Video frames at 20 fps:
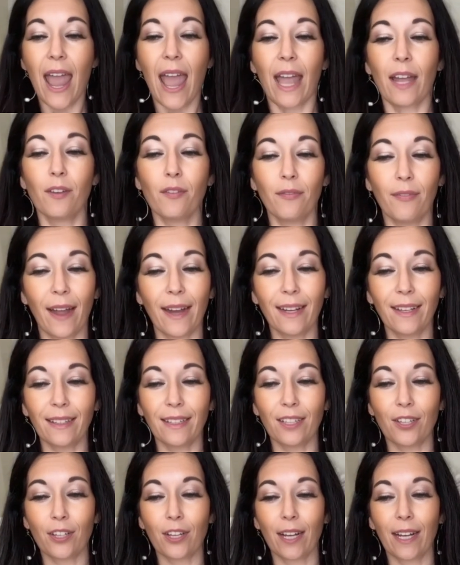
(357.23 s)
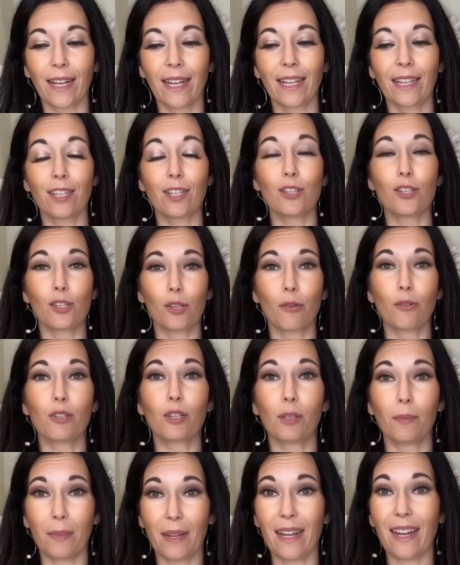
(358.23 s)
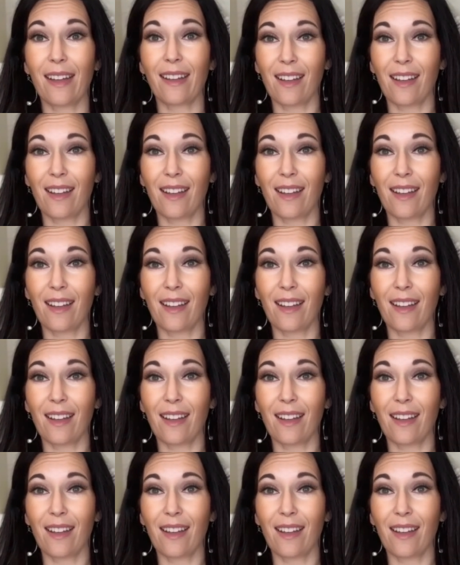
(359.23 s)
And finally, you're going to get the social media